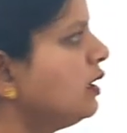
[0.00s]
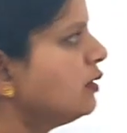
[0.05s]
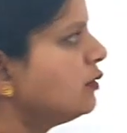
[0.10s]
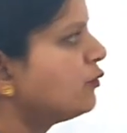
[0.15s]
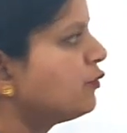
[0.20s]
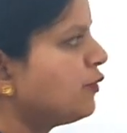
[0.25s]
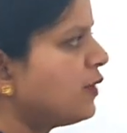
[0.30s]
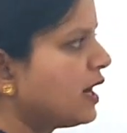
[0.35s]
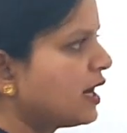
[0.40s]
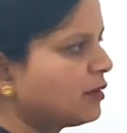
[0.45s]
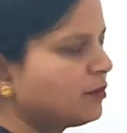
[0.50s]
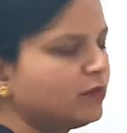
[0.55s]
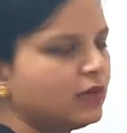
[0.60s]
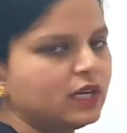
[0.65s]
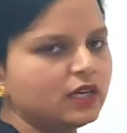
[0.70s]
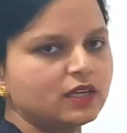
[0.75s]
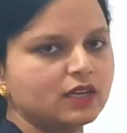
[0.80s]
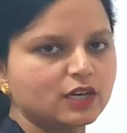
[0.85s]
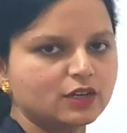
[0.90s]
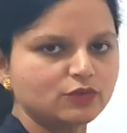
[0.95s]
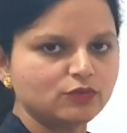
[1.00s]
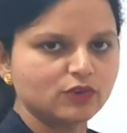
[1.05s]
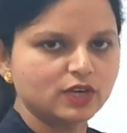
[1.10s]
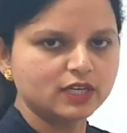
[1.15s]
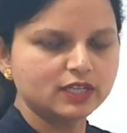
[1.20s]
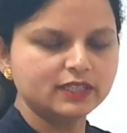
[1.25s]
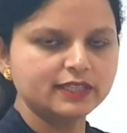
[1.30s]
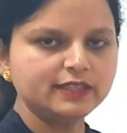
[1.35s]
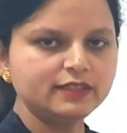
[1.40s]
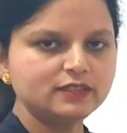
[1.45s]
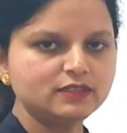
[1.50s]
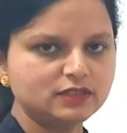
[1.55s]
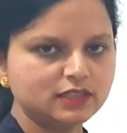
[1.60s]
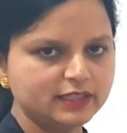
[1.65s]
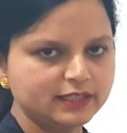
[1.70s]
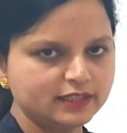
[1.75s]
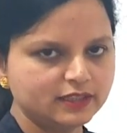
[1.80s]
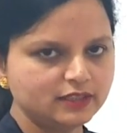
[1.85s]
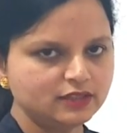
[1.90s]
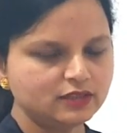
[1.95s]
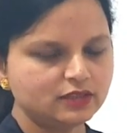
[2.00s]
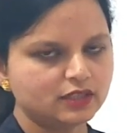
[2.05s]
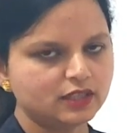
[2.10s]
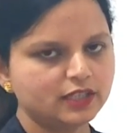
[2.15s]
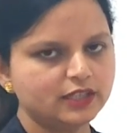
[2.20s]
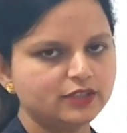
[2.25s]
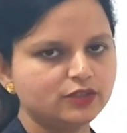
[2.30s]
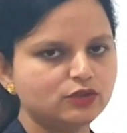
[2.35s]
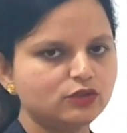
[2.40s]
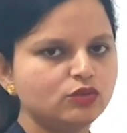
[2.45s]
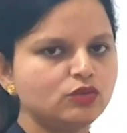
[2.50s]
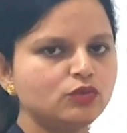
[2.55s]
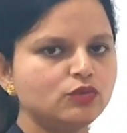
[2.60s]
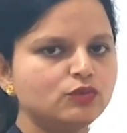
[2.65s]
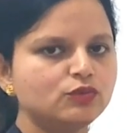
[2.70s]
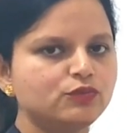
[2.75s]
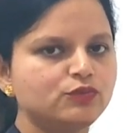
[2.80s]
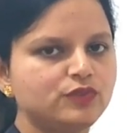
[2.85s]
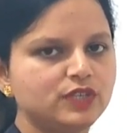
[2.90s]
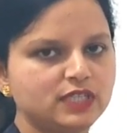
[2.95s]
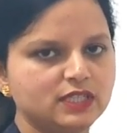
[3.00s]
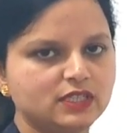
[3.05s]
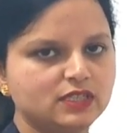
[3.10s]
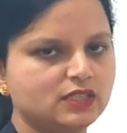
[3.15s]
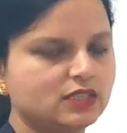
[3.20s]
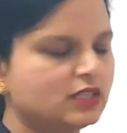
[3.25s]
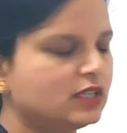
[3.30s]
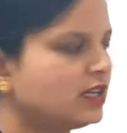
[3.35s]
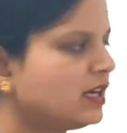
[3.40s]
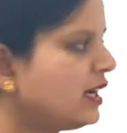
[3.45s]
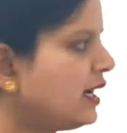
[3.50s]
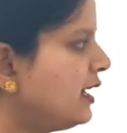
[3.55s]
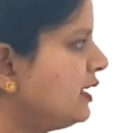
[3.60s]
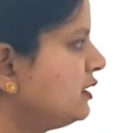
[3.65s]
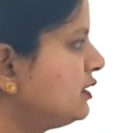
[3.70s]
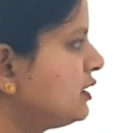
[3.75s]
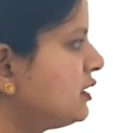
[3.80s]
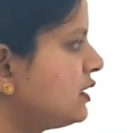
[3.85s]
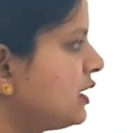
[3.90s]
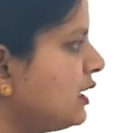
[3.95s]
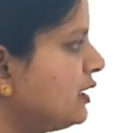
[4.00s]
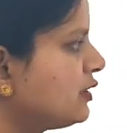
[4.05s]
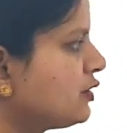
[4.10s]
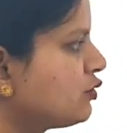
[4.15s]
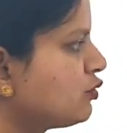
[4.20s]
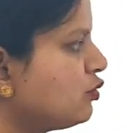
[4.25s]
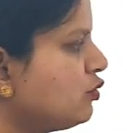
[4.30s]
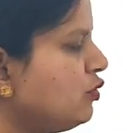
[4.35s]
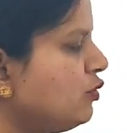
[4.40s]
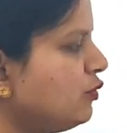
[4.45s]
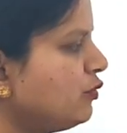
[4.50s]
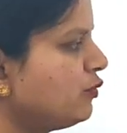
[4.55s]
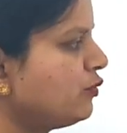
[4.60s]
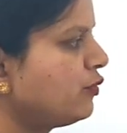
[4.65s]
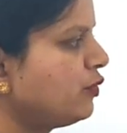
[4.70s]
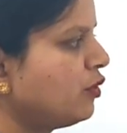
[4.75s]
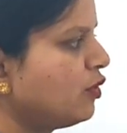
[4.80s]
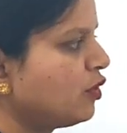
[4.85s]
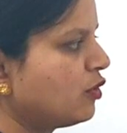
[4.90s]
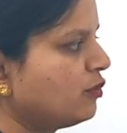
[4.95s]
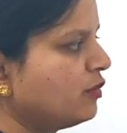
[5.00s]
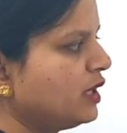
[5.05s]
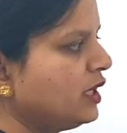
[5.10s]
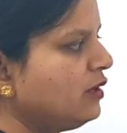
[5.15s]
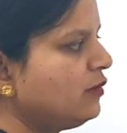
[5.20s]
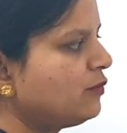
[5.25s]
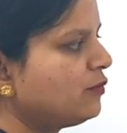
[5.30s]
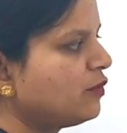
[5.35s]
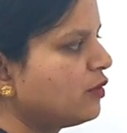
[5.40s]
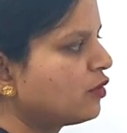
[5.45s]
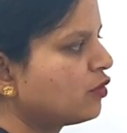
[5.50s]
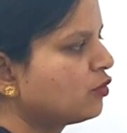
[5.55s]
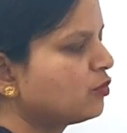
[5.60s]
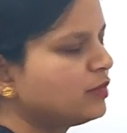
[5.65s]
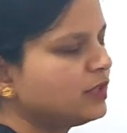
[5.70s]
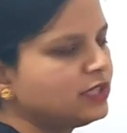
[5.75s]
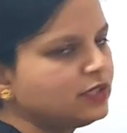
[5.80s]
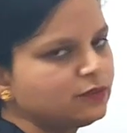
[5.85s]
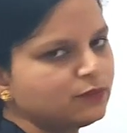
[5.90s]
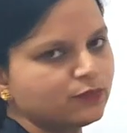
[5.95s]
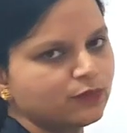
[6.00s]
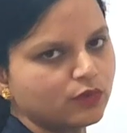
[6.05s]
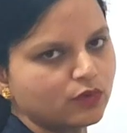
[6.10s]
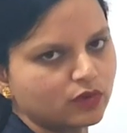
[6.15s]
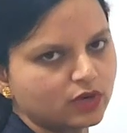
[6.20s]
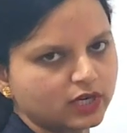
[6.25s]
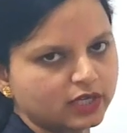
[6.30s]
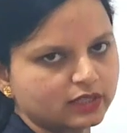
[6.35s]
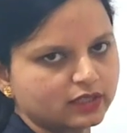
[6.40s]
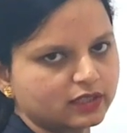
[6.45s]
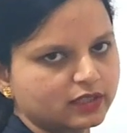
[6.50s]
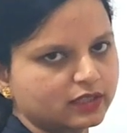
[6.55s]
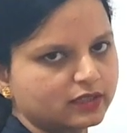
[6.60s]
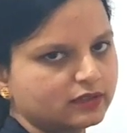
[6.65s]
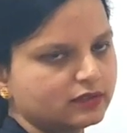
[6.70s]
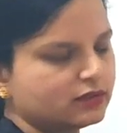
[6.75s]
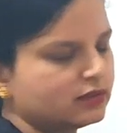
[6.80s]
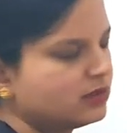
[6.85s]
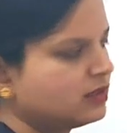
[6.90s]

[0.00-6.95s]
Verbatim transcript: Farmer converted seeds into wheat and sells to flour mill for rupees four hundred.